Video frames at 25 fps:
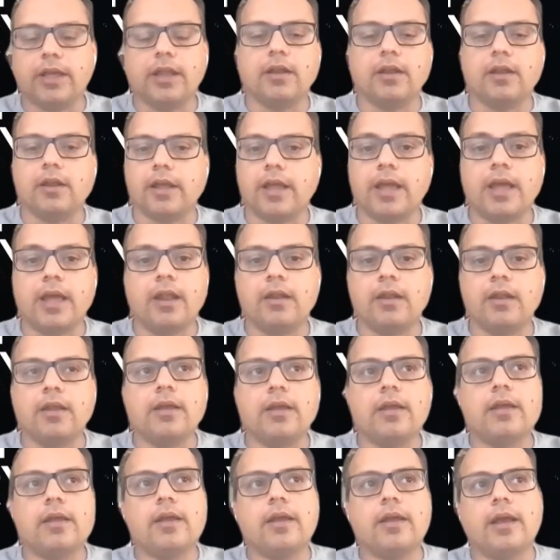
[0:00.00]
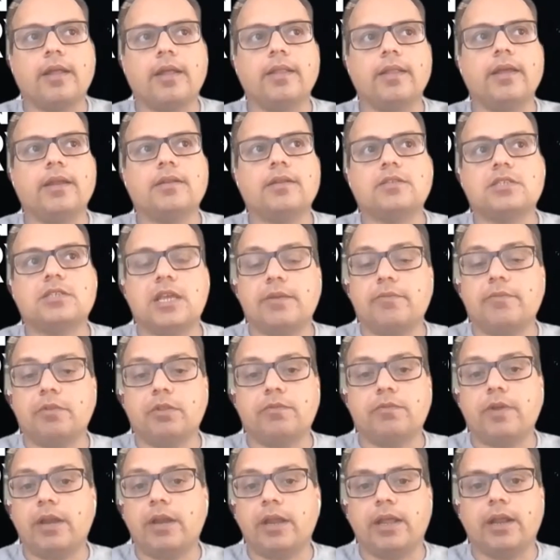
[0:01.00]
it again and again. And then same
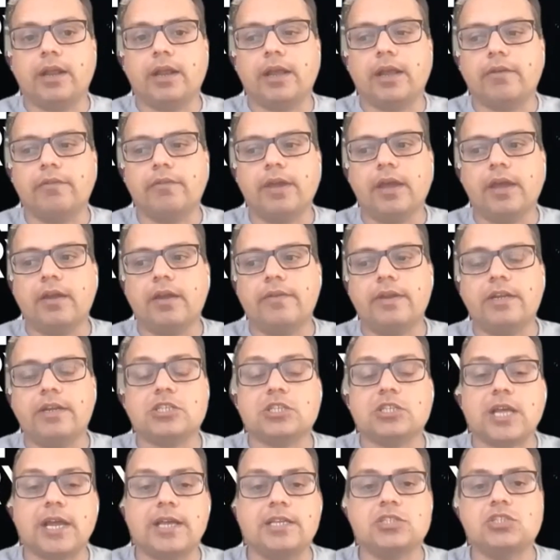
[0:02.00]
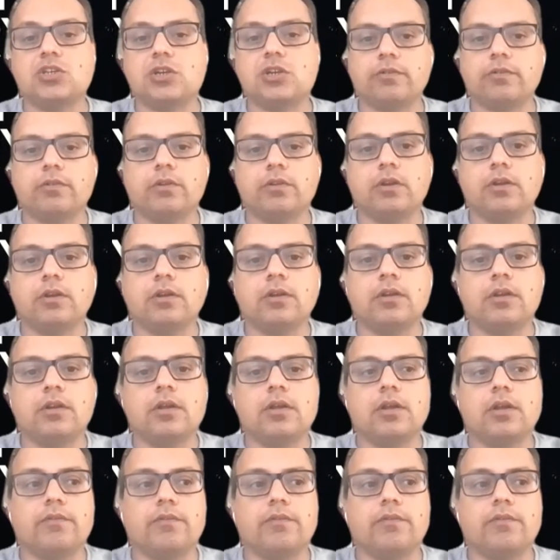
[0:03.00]
with vetting. Like, we are a very science-driven